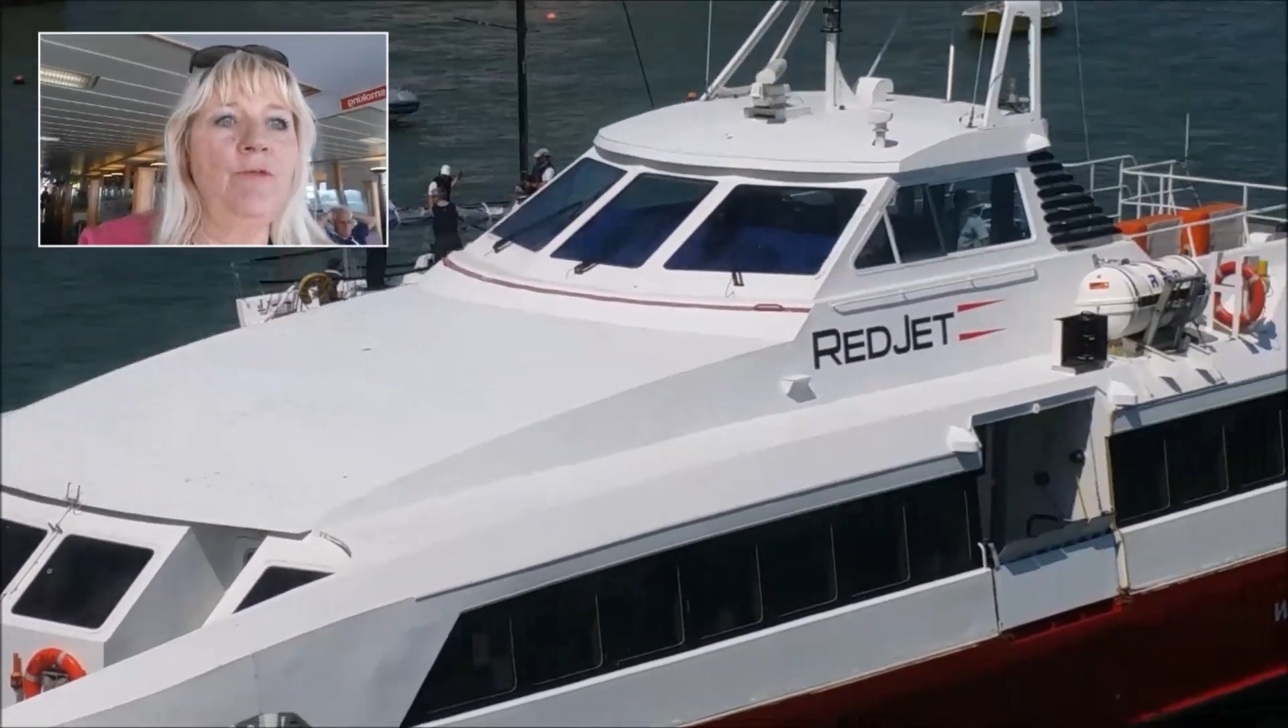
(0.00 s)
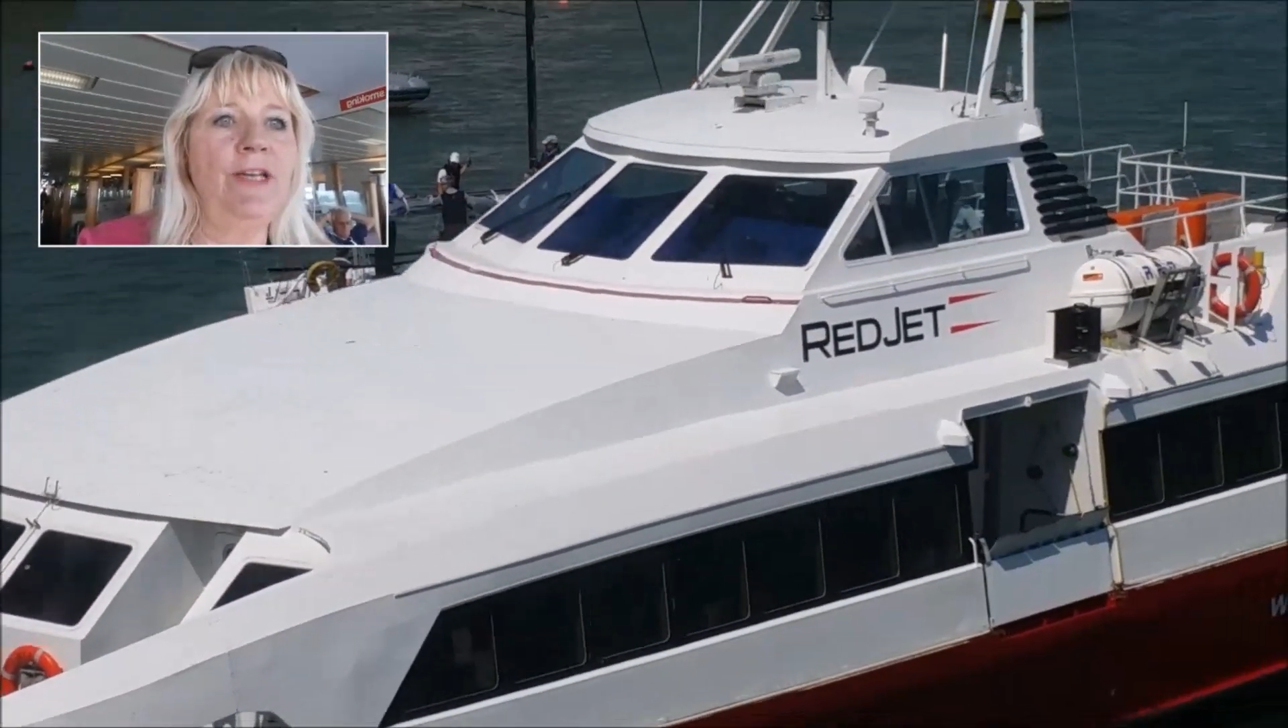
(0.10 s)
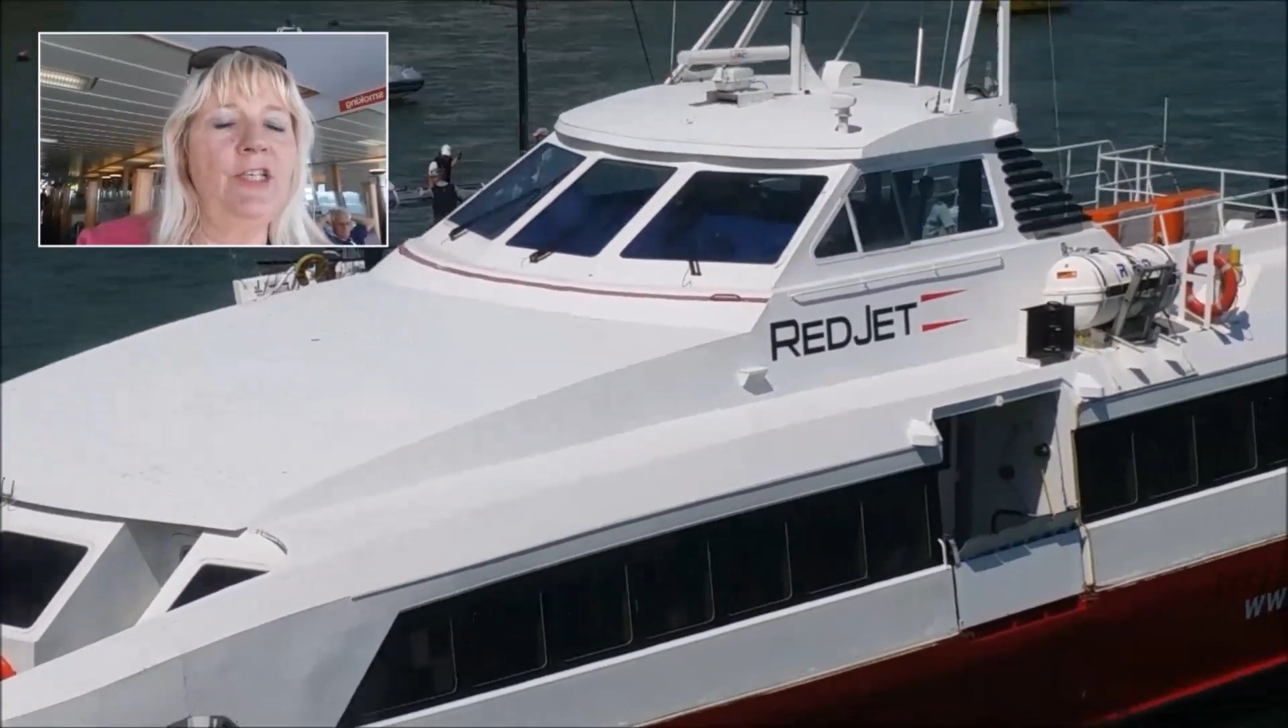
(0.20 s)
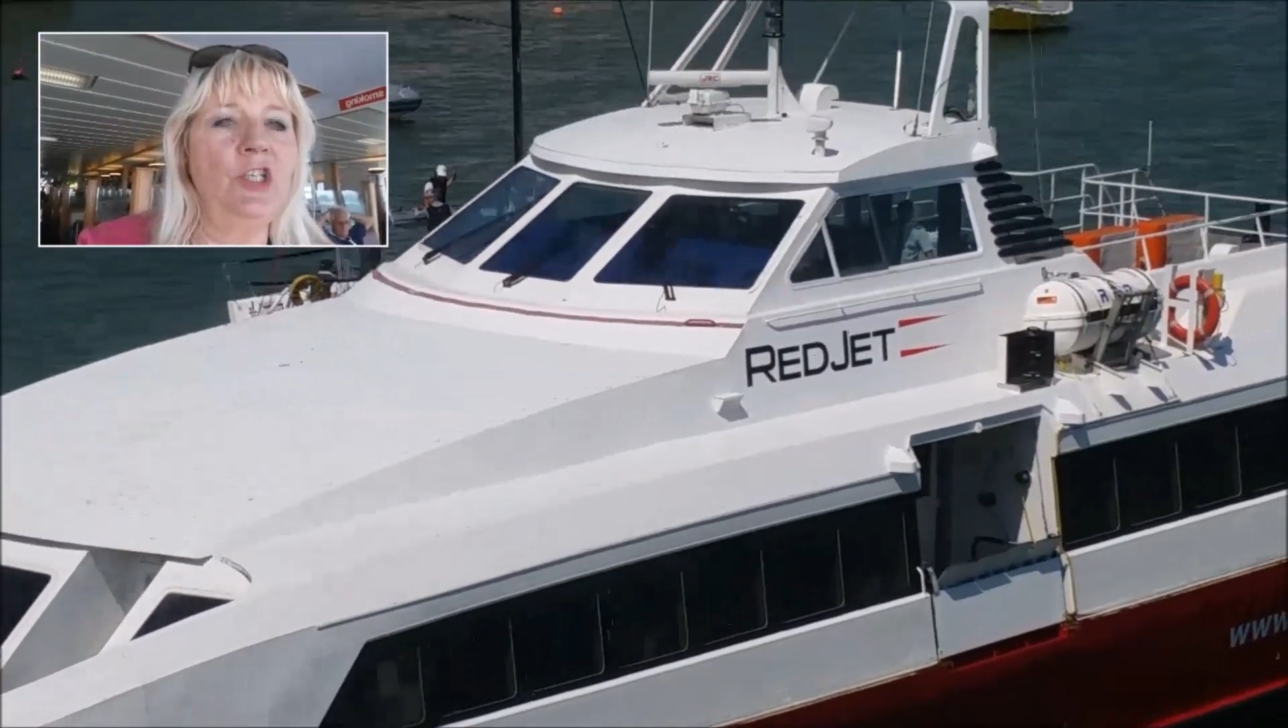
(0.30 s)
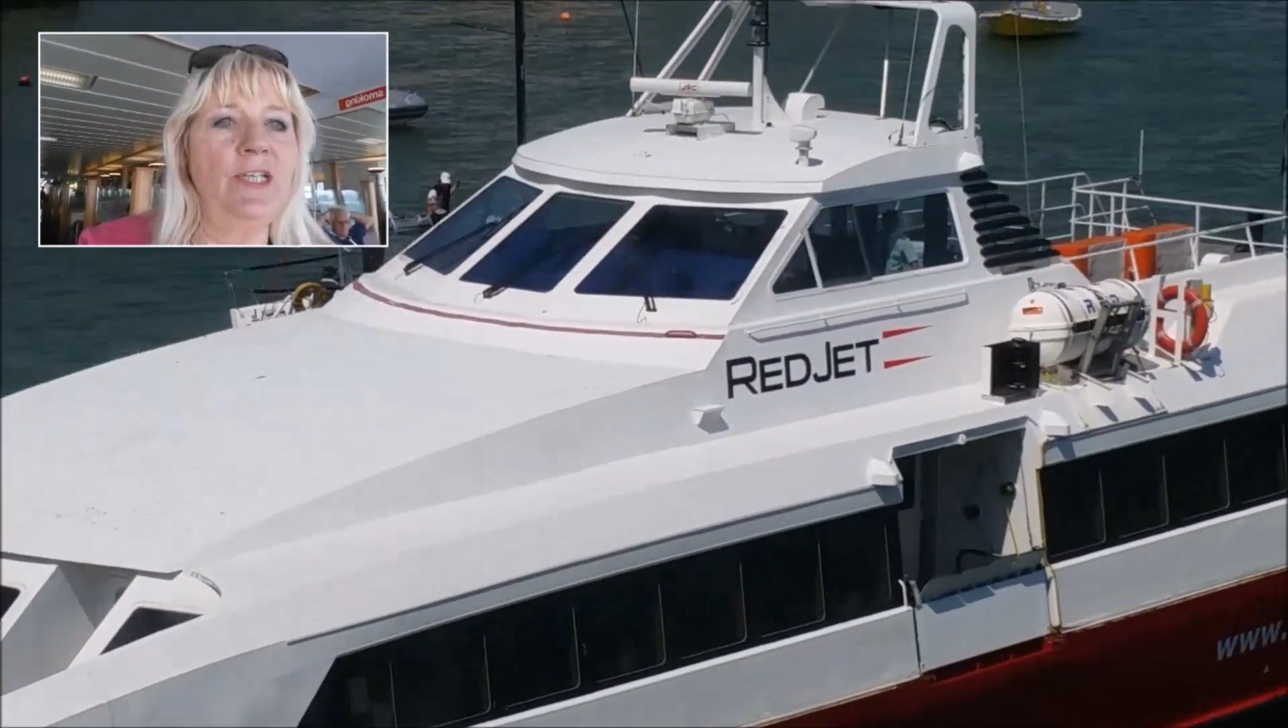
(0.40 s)

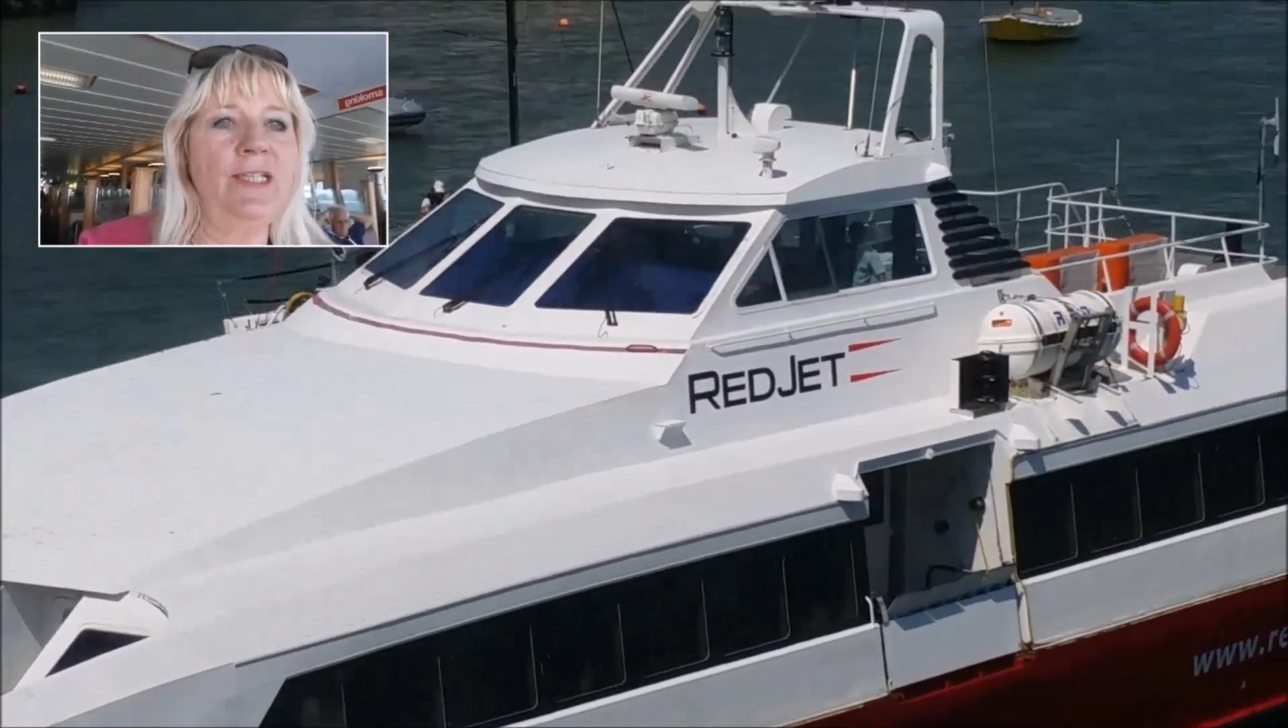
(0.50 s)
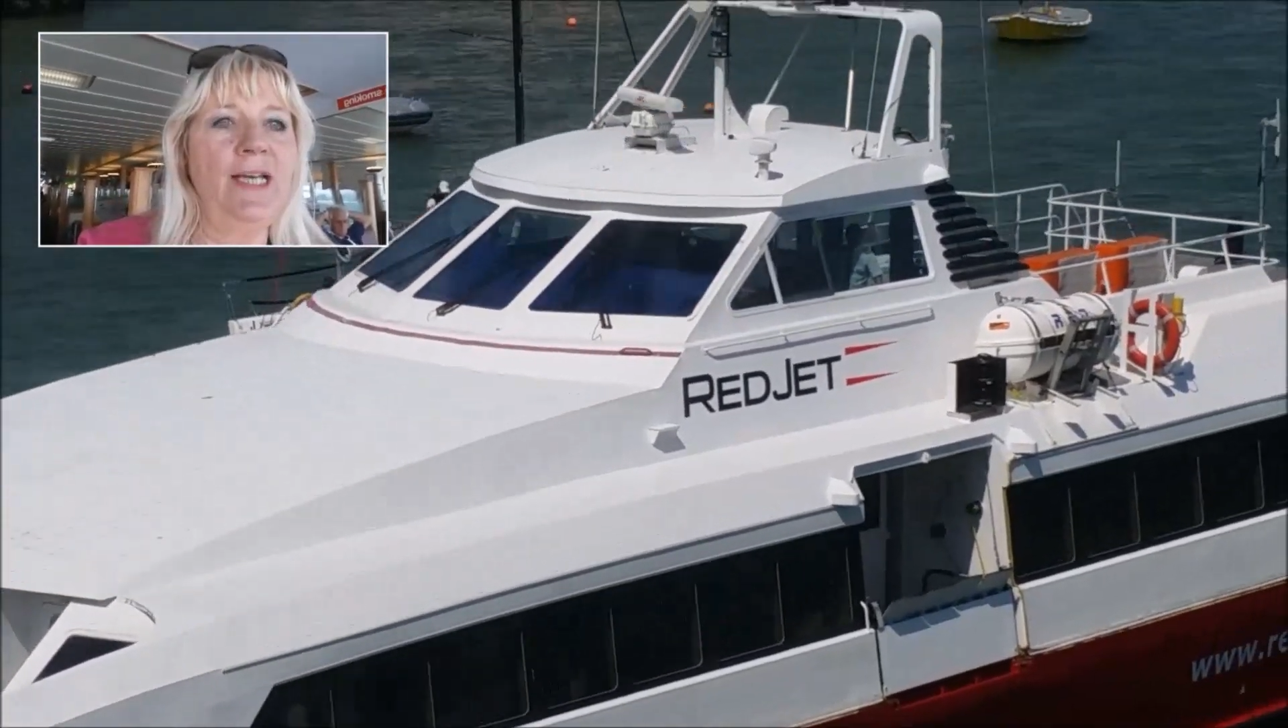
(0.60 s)
red jet